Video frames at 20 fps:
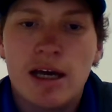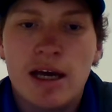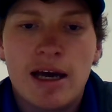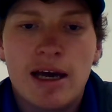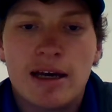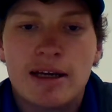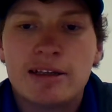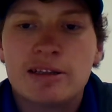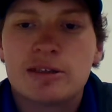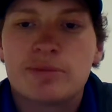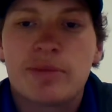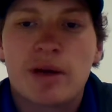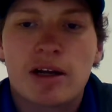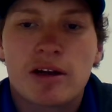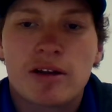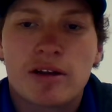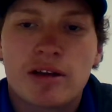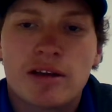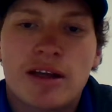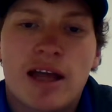and it's better
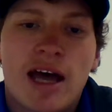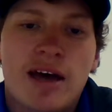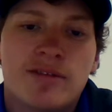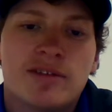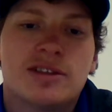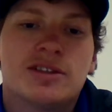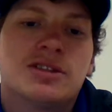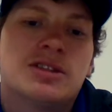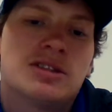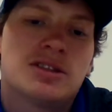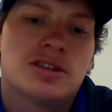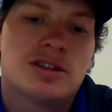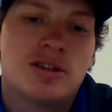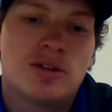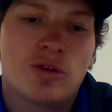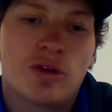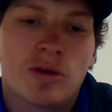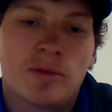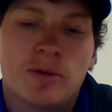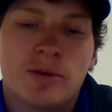than having just a
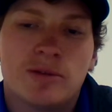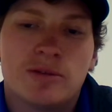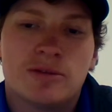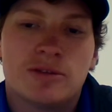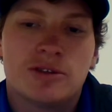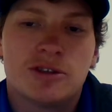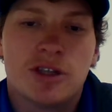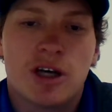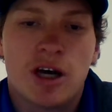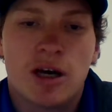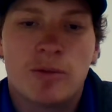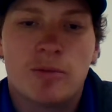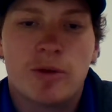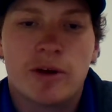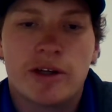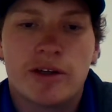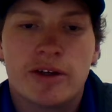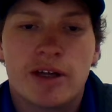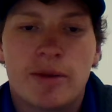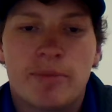normal job where
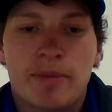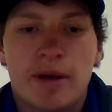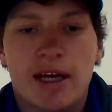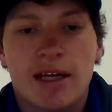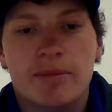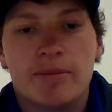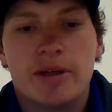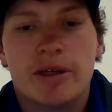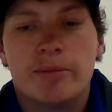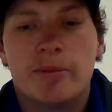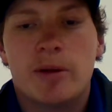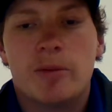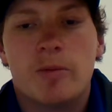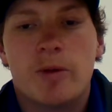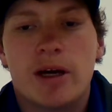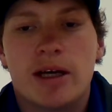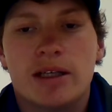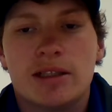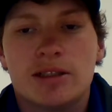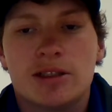you get paid minimum
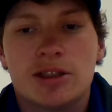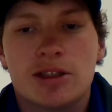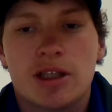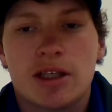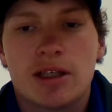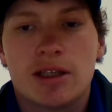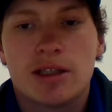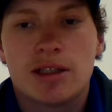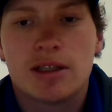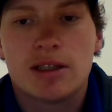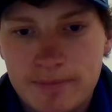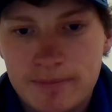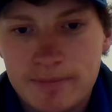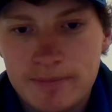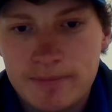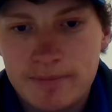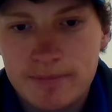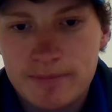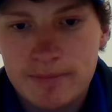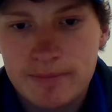wage.
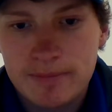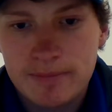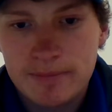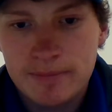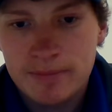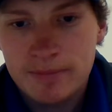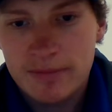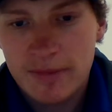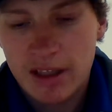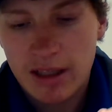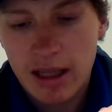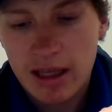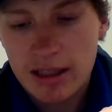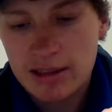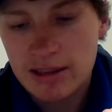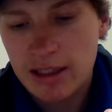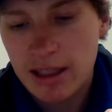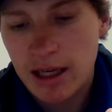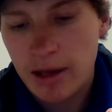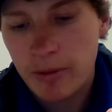The
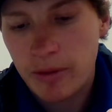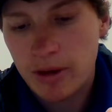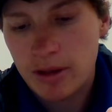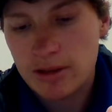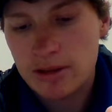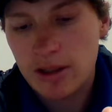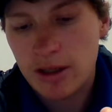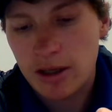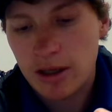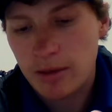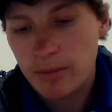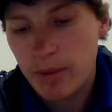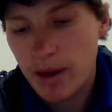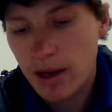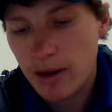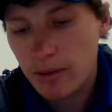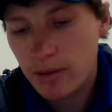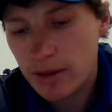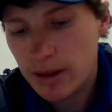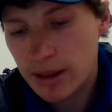next thing I want to talk
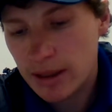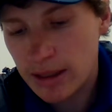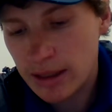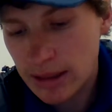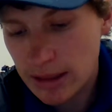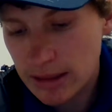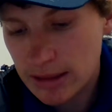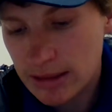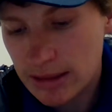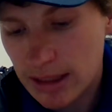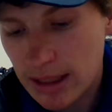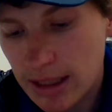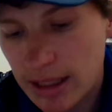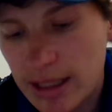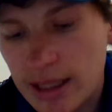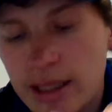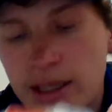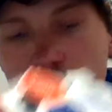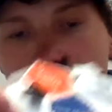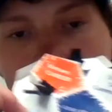about is
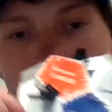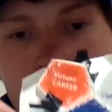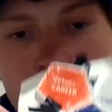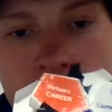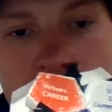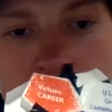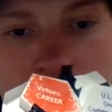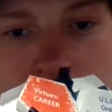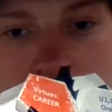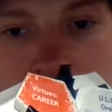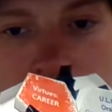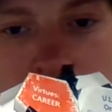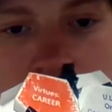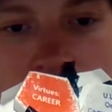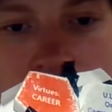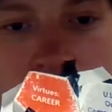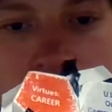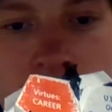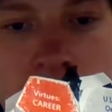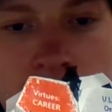innovation.
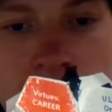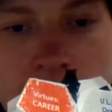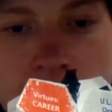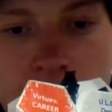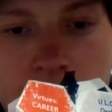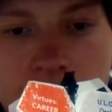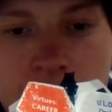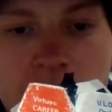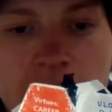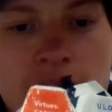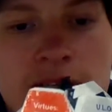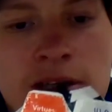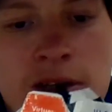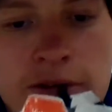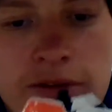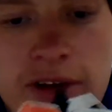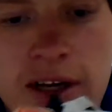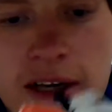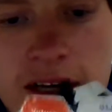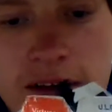Being
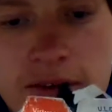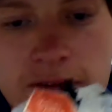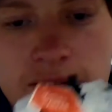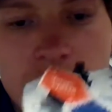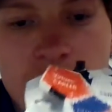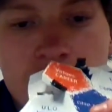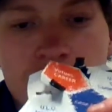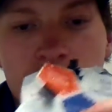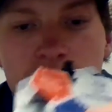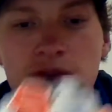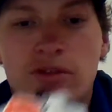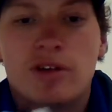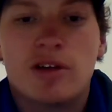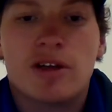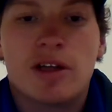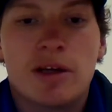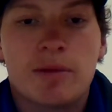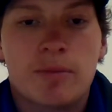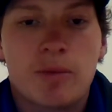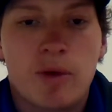innovative is
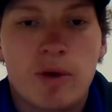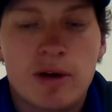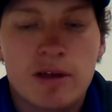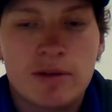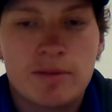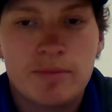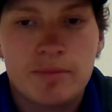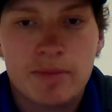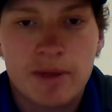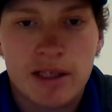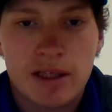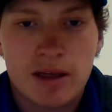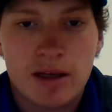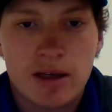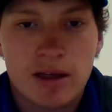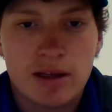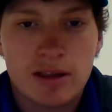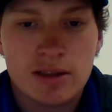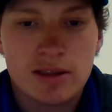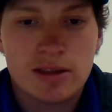really important
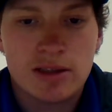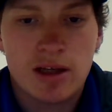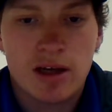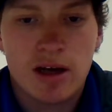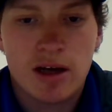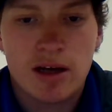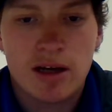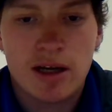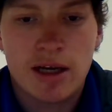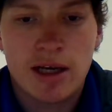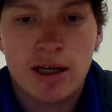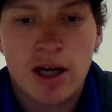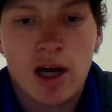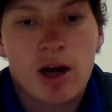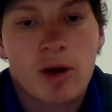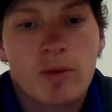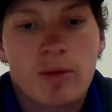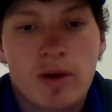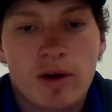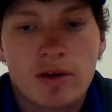because in
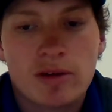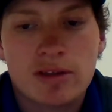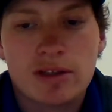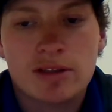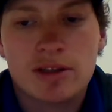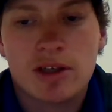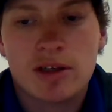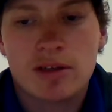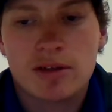our world it's